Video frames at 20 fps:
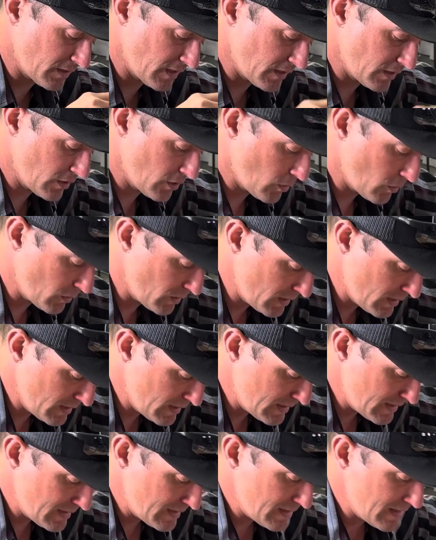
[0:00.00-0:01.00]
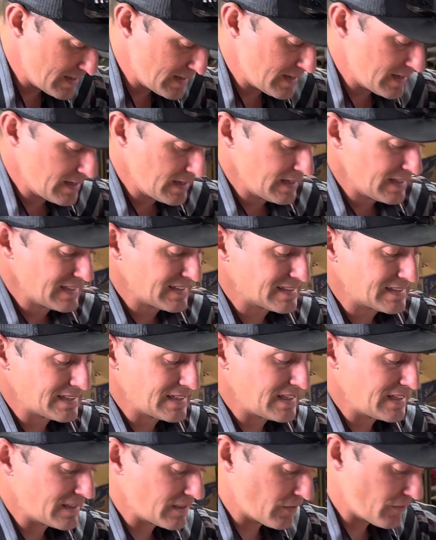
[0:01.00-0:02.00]
don't
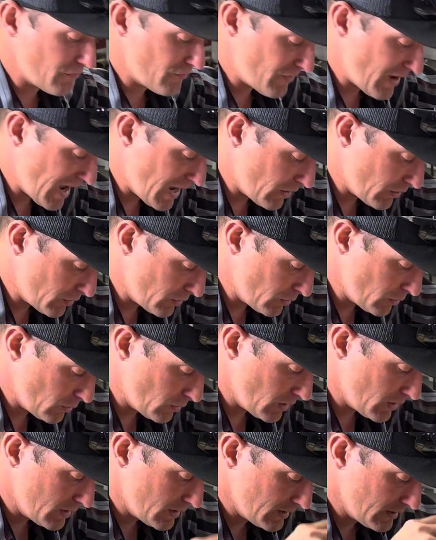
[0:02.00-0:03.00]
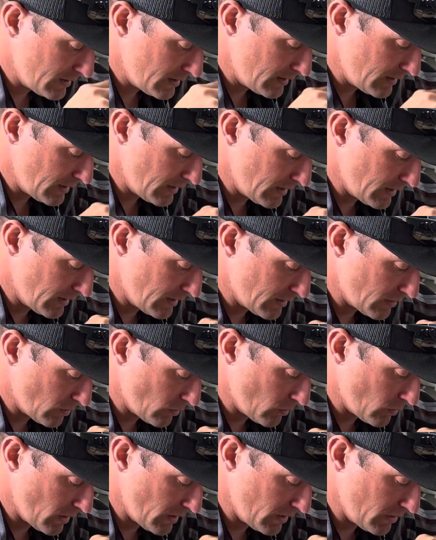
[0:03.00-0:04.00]
see the value in it
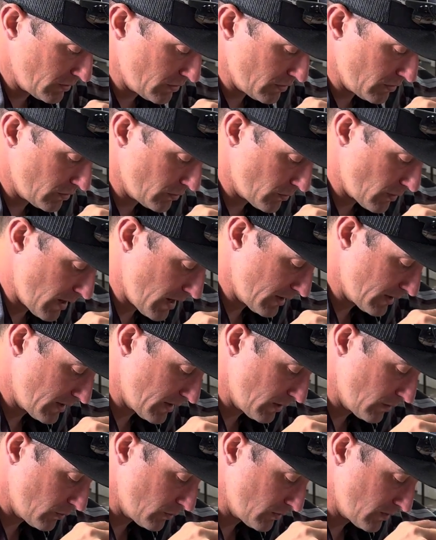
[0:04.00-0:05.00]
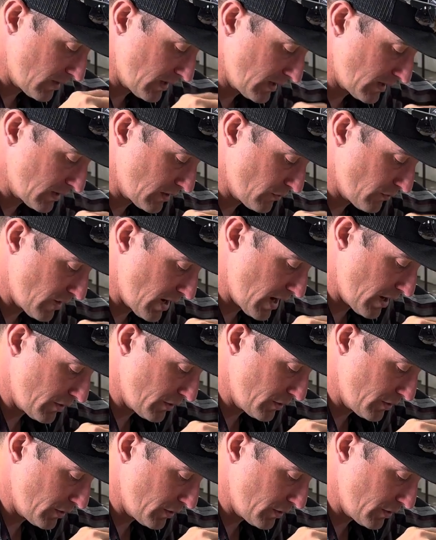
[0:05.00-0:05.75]
the way you do, right? They don't think the value